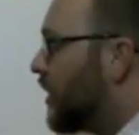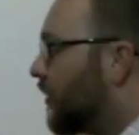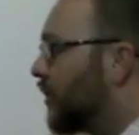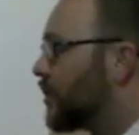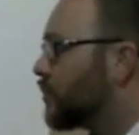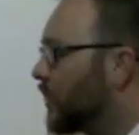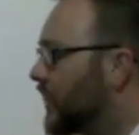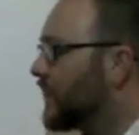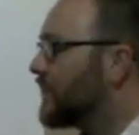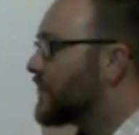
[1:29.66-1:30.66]
The first
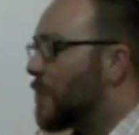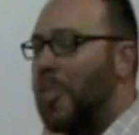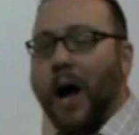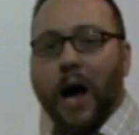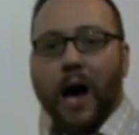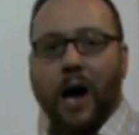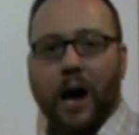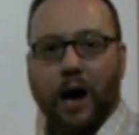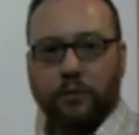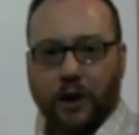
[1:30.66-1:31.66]
one is
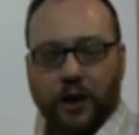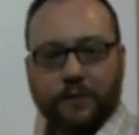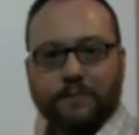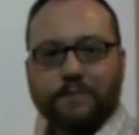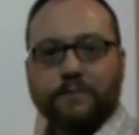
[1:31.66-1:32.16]
aber,